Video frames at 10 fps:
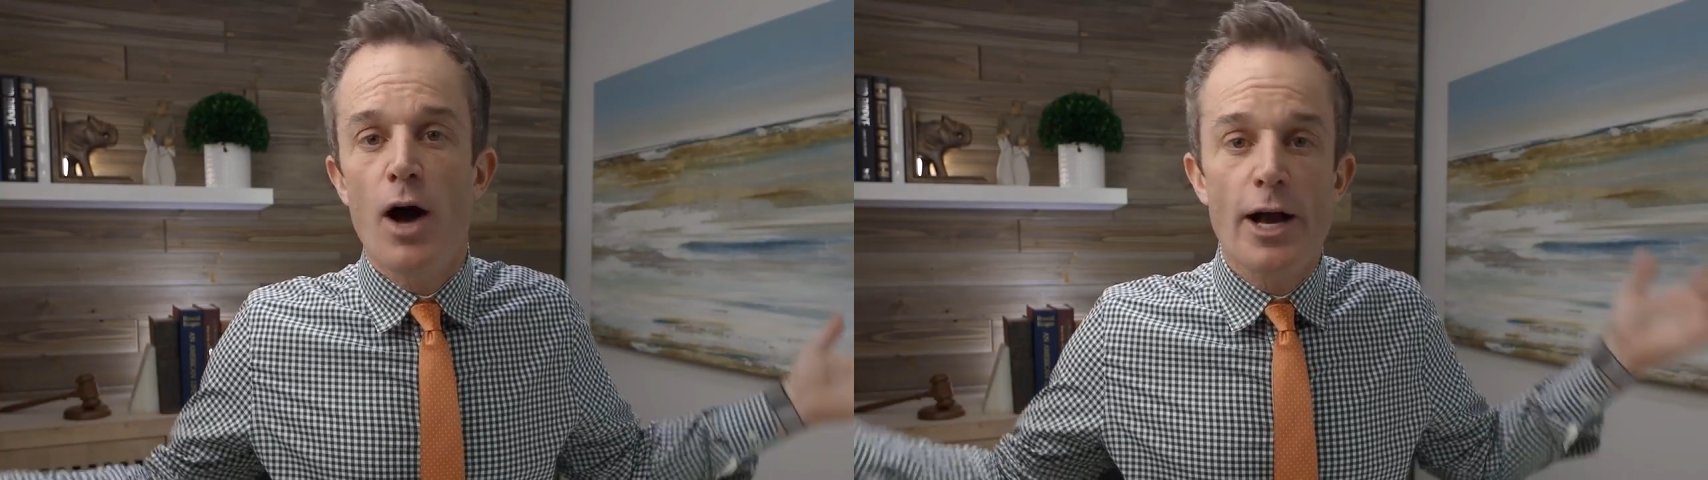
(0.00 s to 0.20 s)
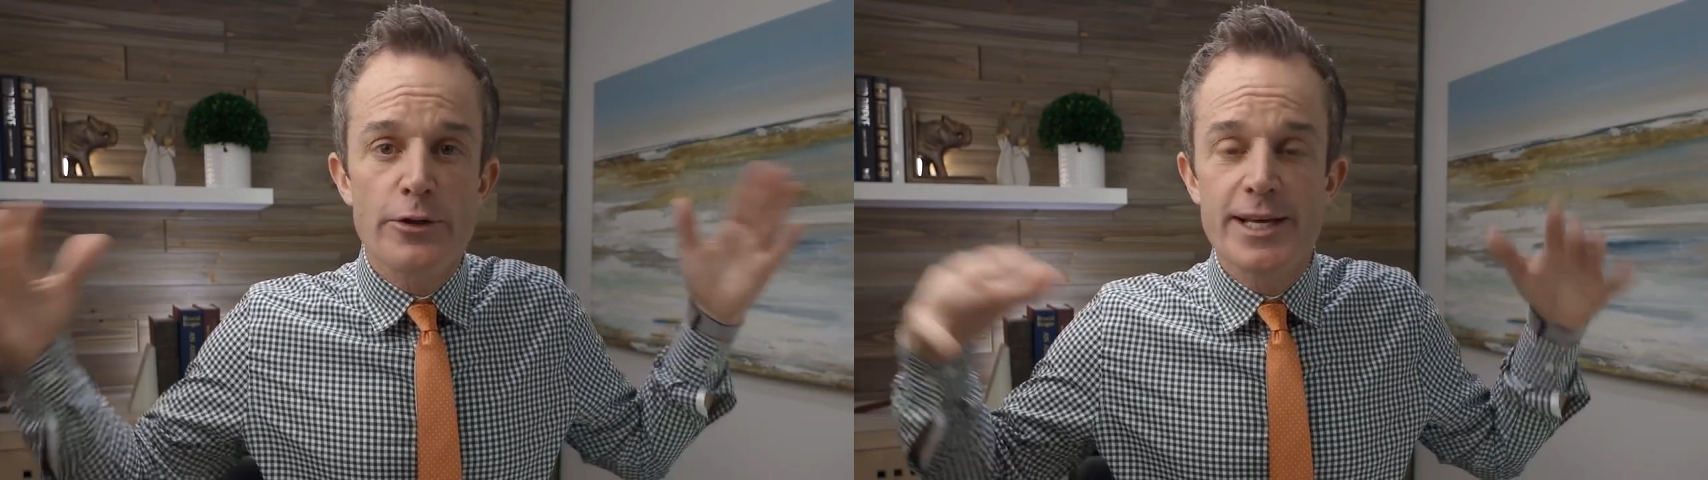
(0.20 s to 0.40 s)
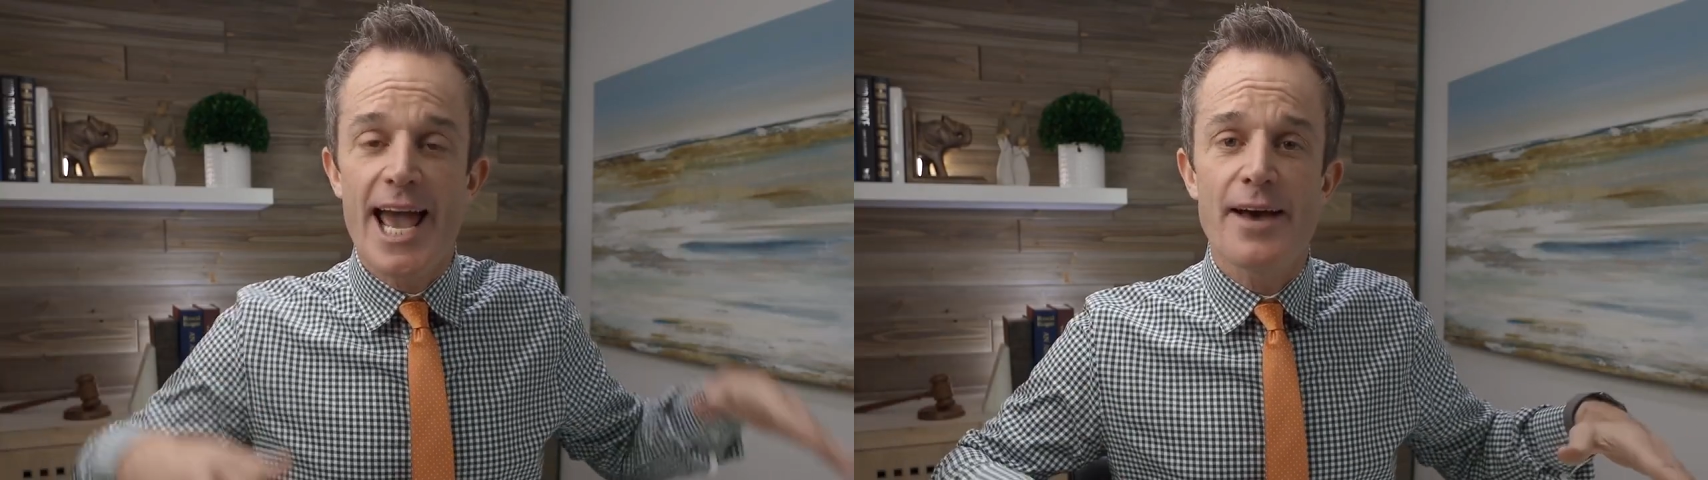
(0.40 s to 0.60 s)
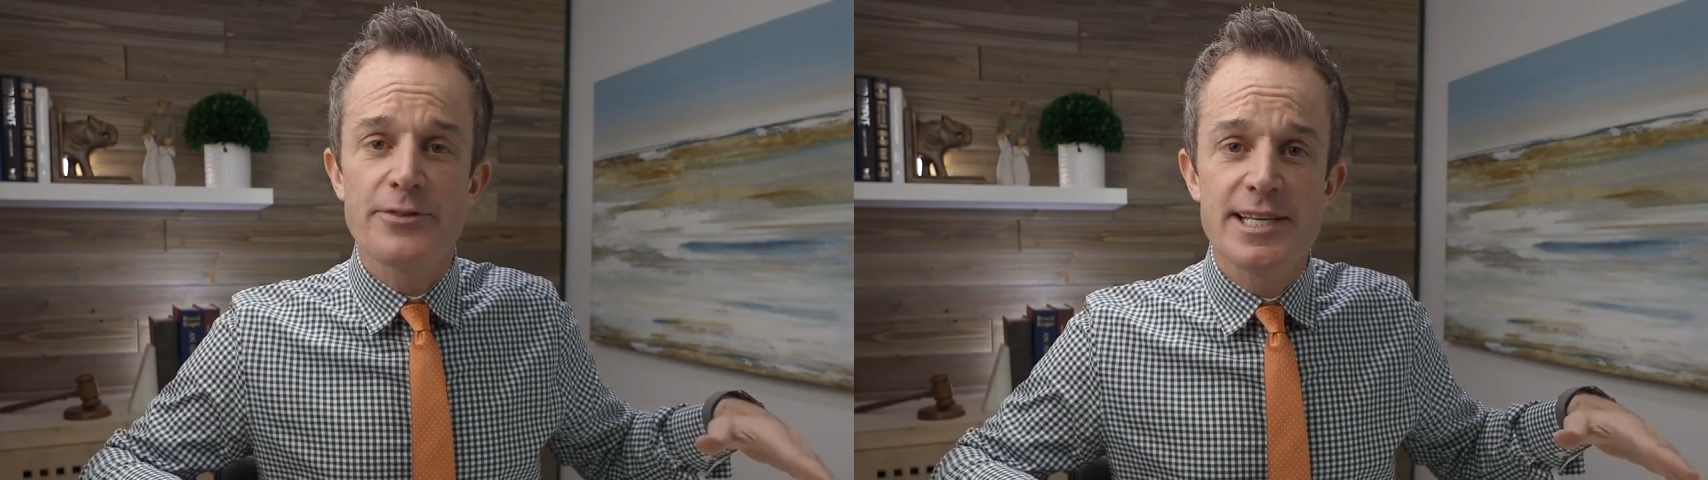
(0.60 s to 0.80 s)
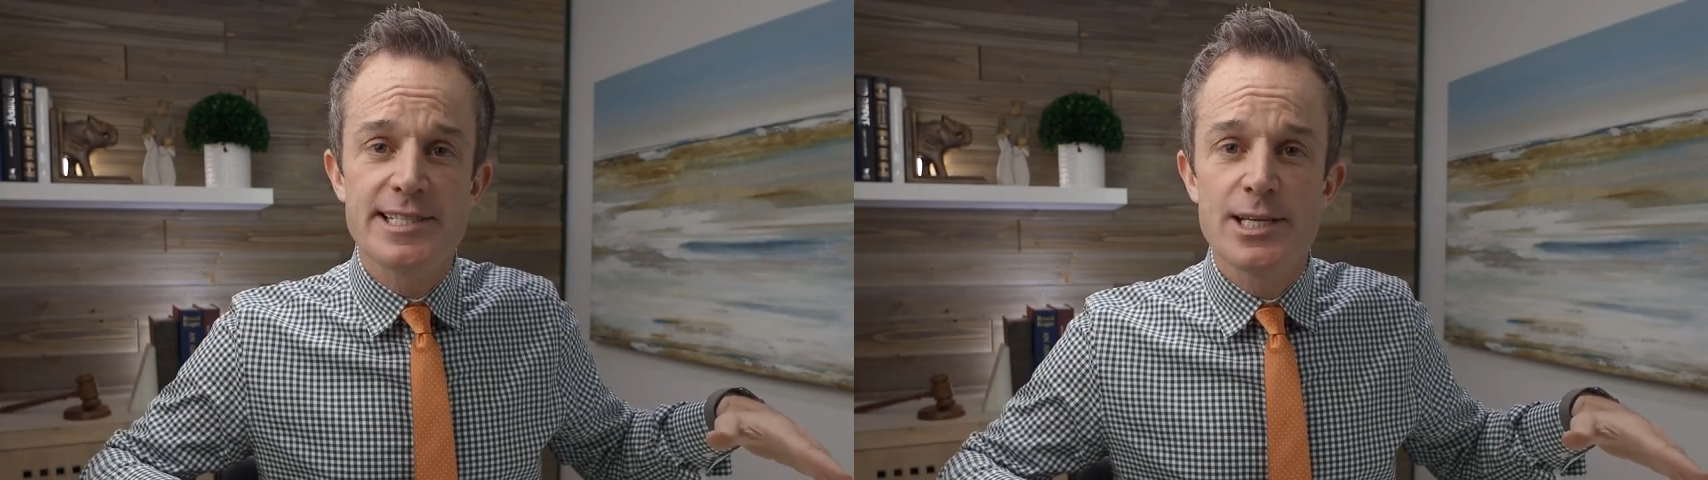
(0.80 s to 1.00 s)
under the F
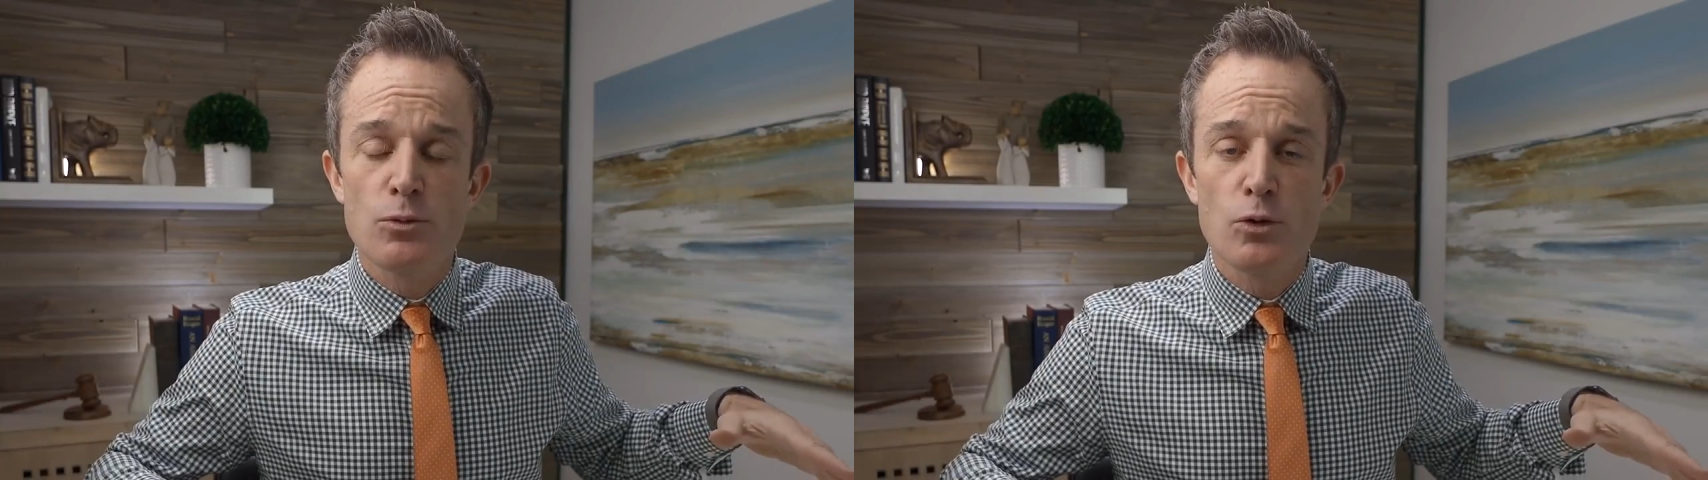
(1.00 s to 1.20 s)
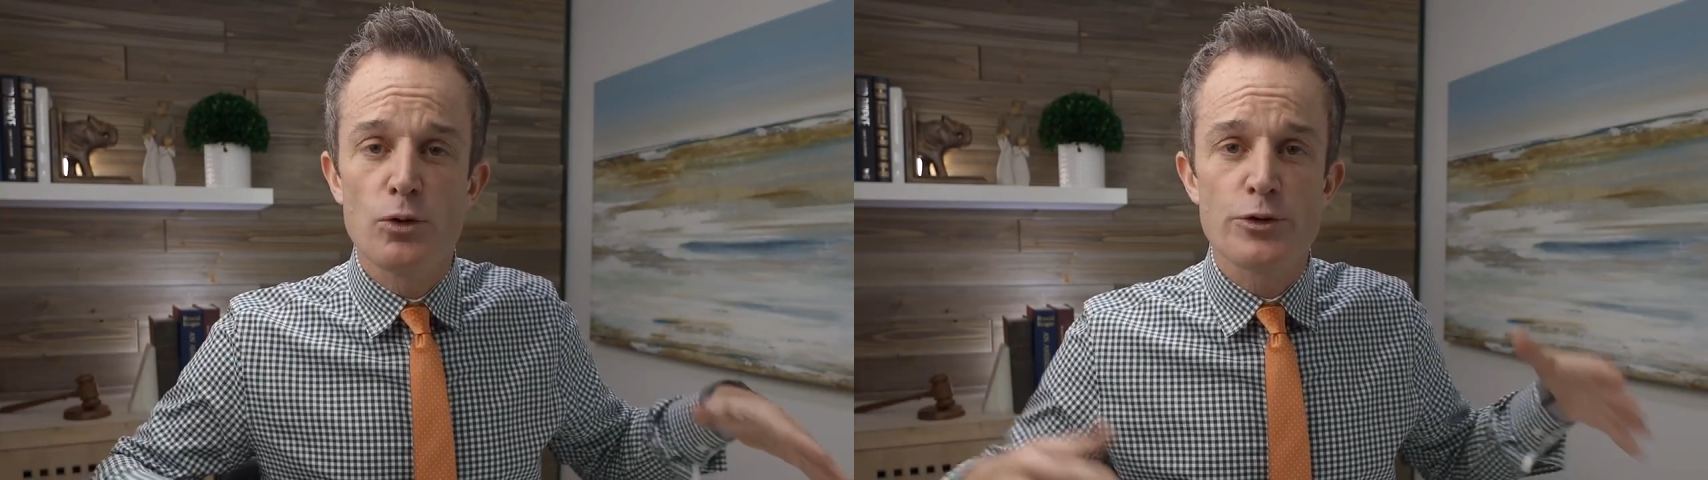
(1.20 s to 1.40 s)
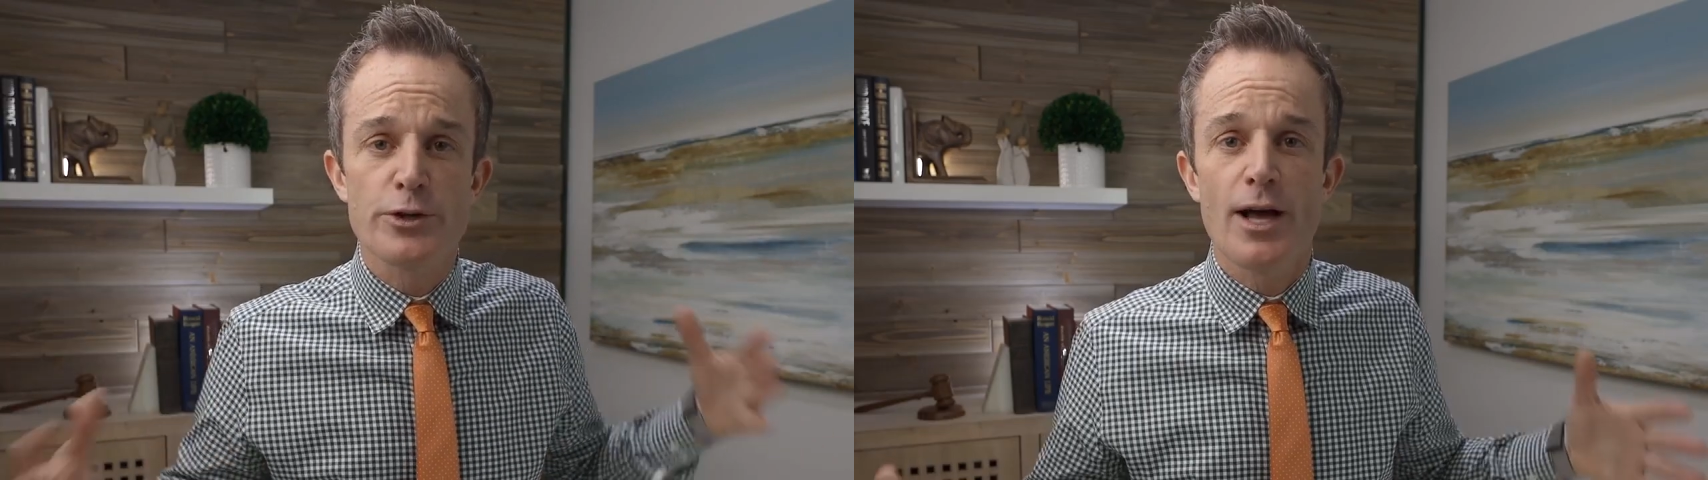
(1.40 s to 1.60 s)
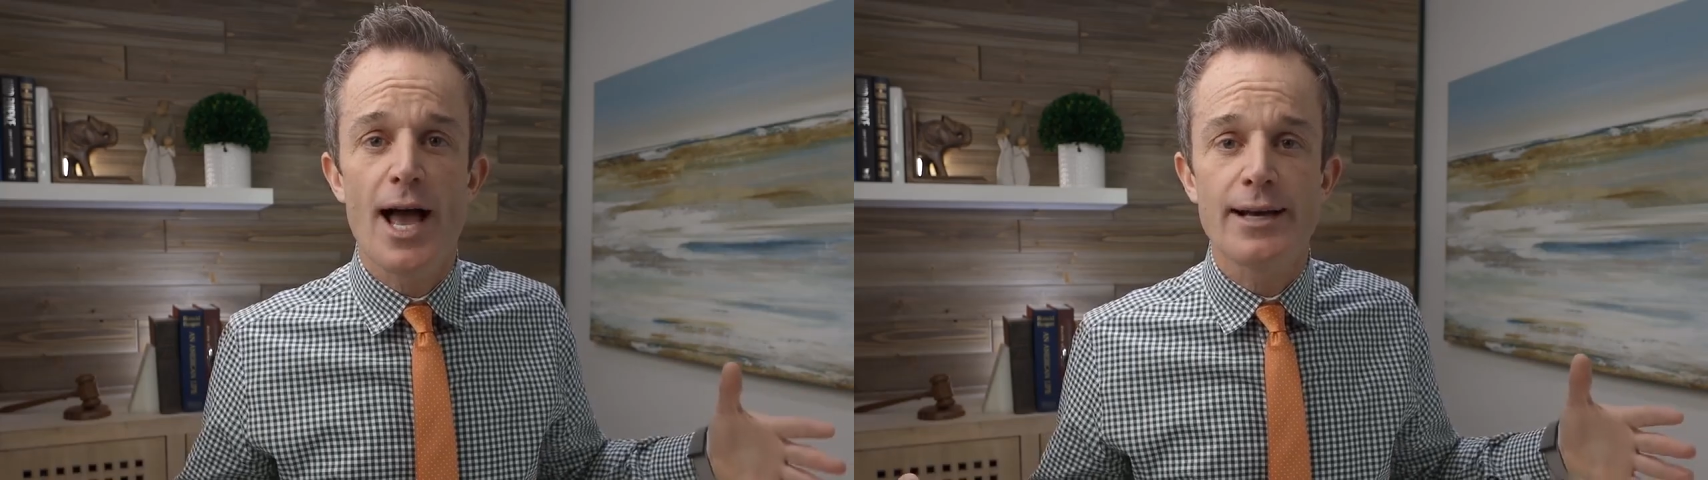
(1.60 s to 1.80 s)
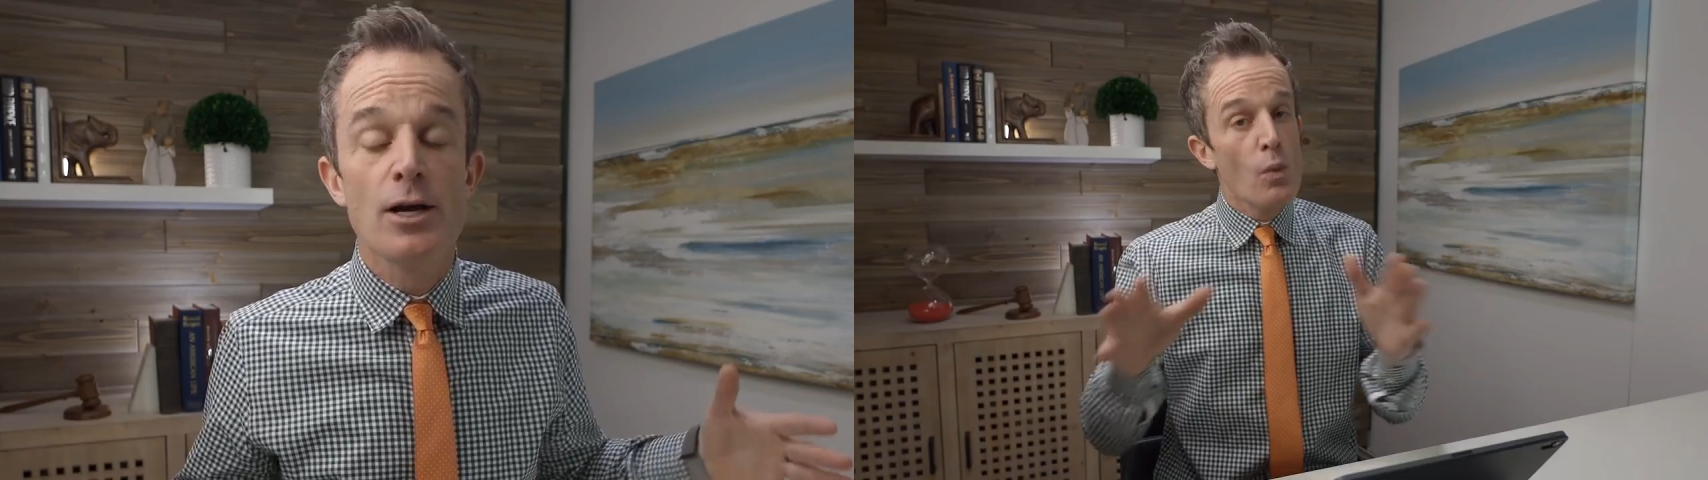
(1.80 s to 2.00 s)
T C rules or not?